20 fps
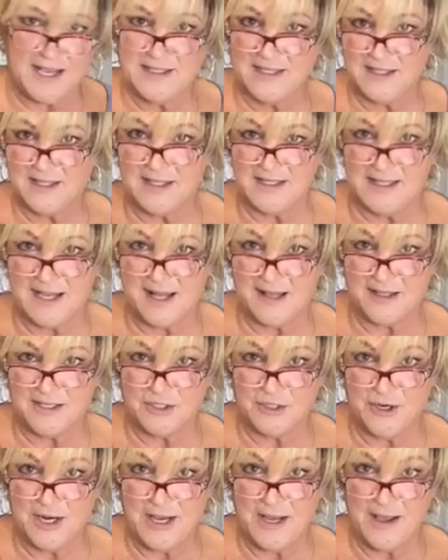size at the
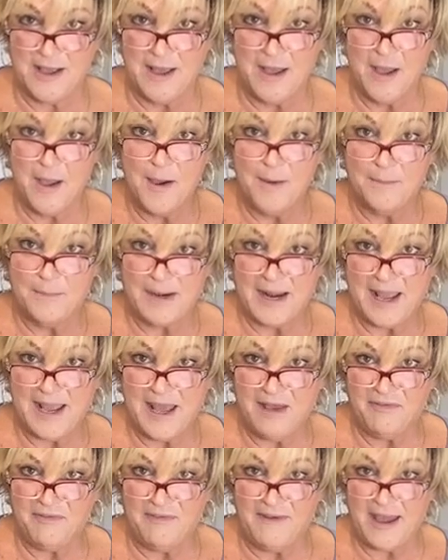Dollar Tree, but I
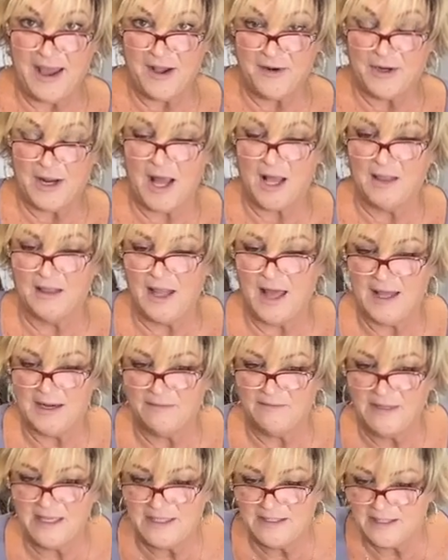have found a
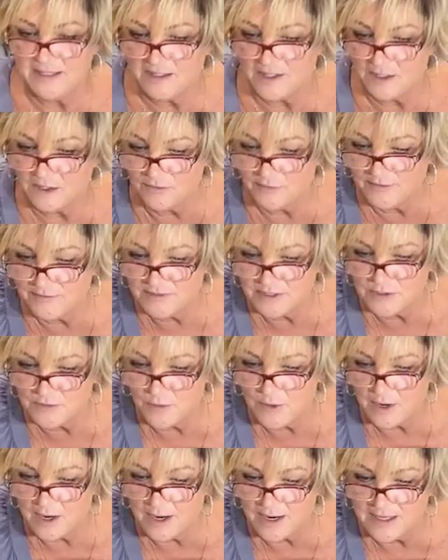lot of these at the thrift
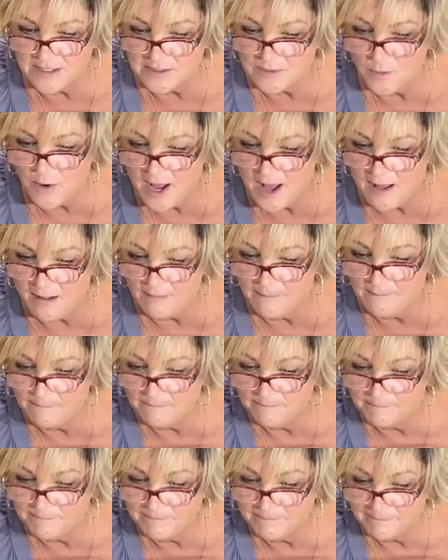store as well.
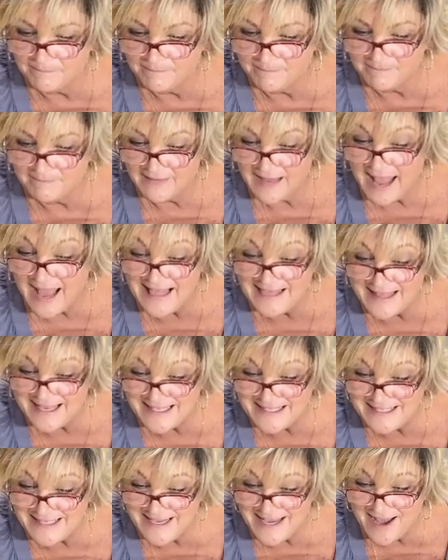Hey,
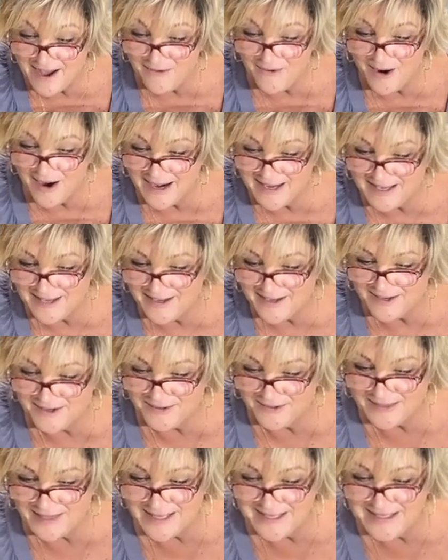Lindsay, how are
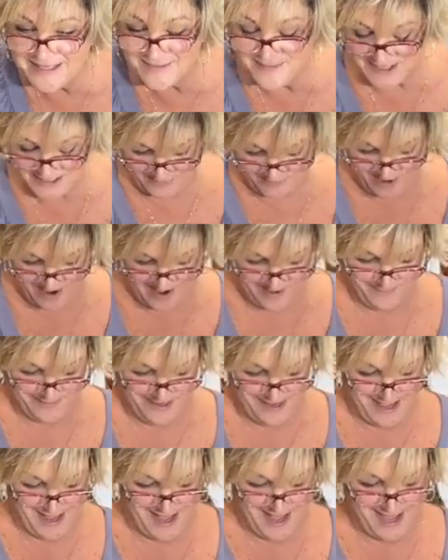you? Thanks so much for
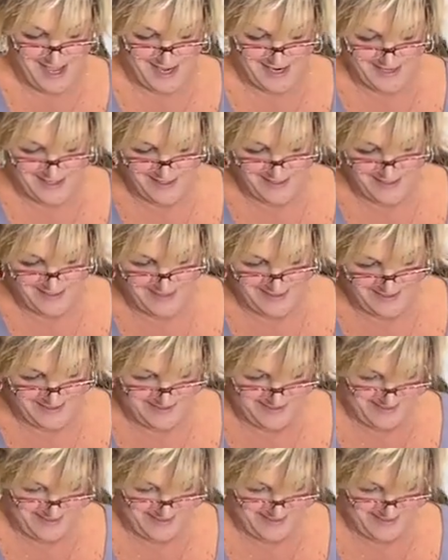hopping on.